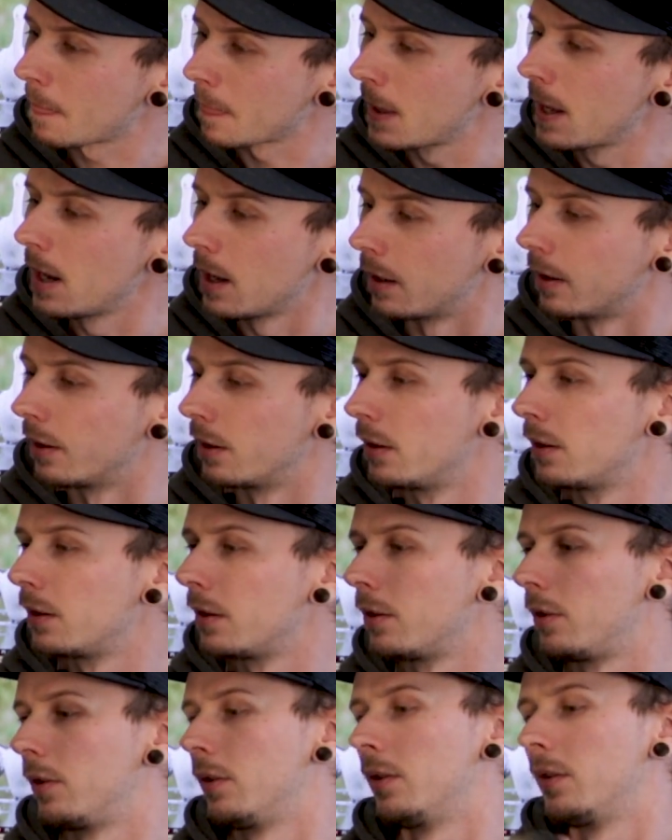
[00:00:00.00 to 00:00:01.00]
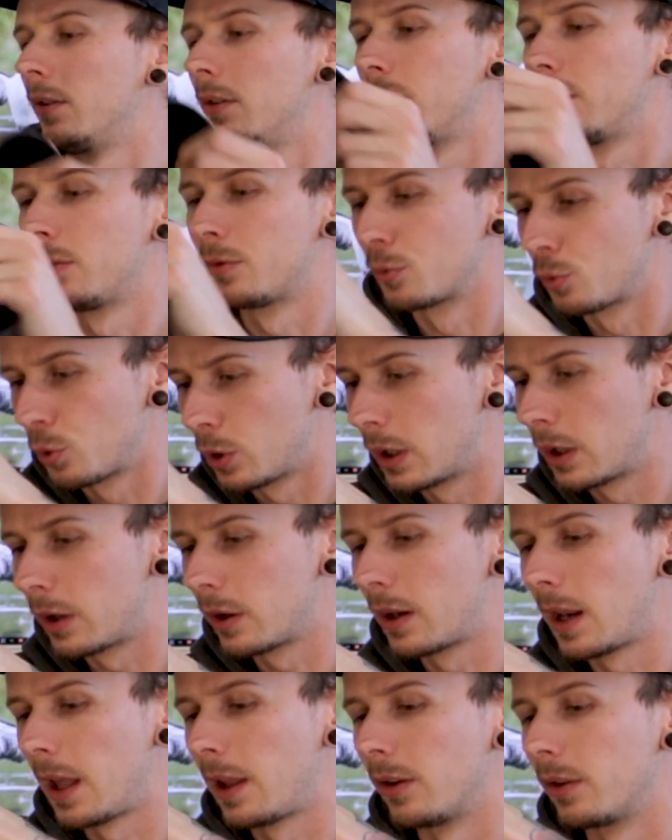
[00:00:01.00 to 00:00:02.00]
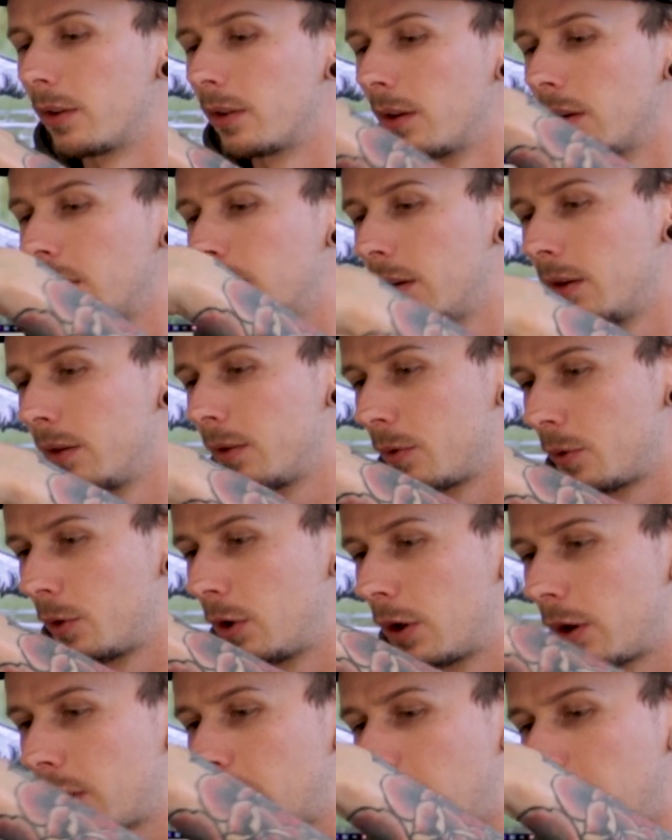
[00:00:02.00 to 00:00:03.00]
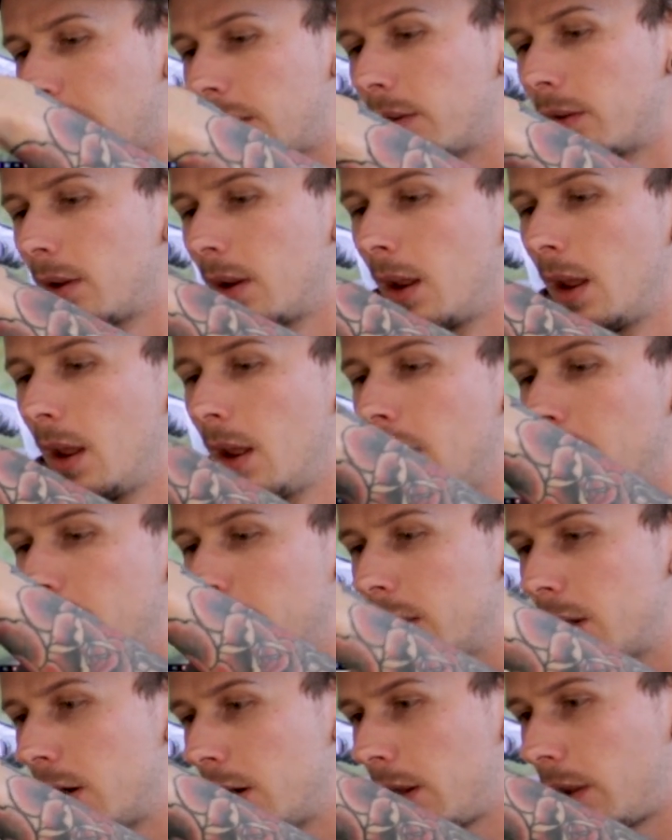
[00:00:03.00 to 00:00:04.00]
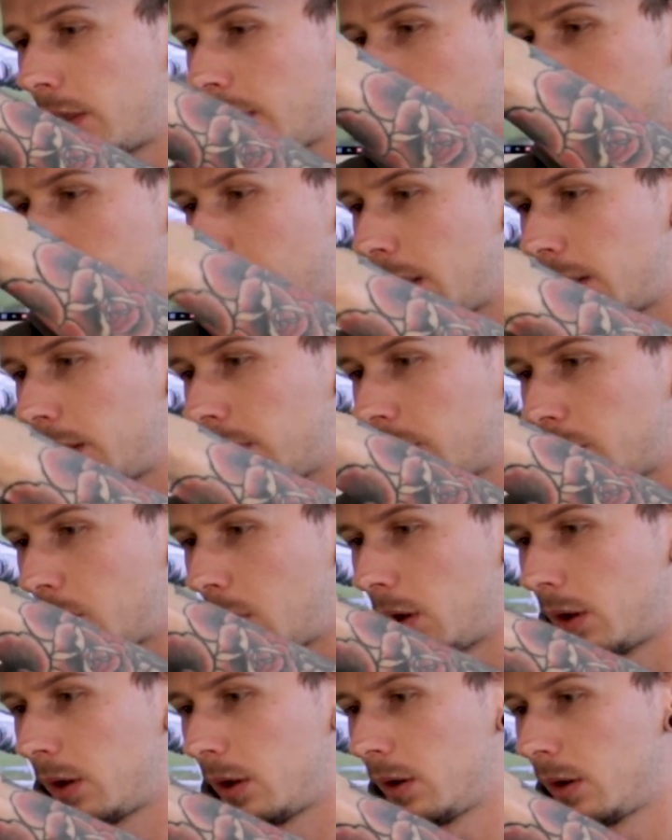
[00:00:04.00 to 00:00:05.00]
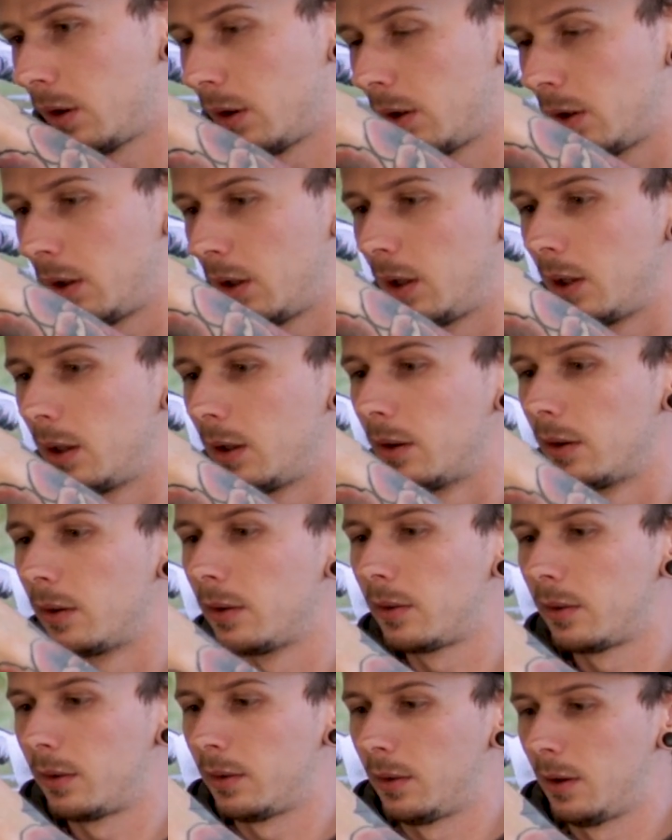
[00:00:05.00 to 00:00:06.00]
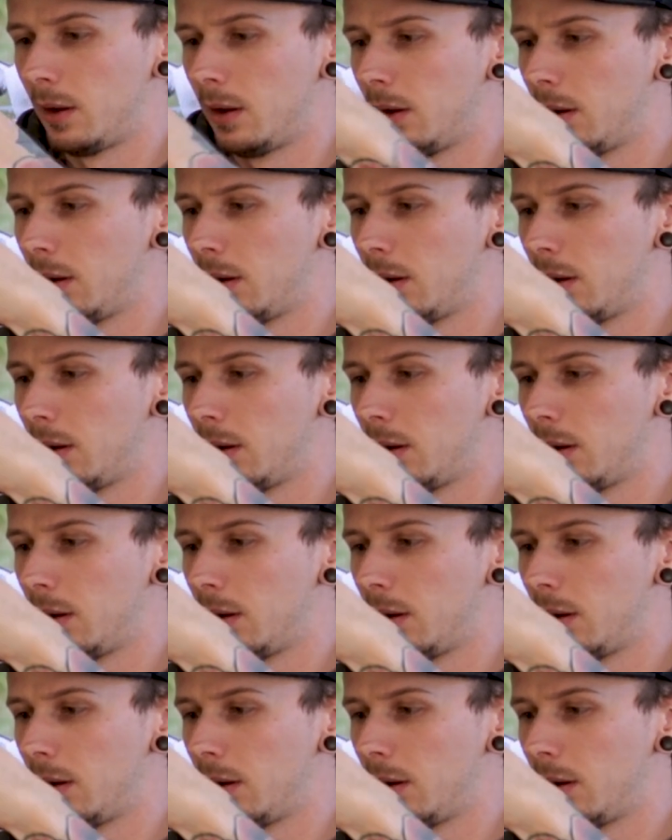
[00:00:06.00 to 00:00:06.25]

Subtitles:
Yeah, really good lens, really good lens. The only thing about this one is,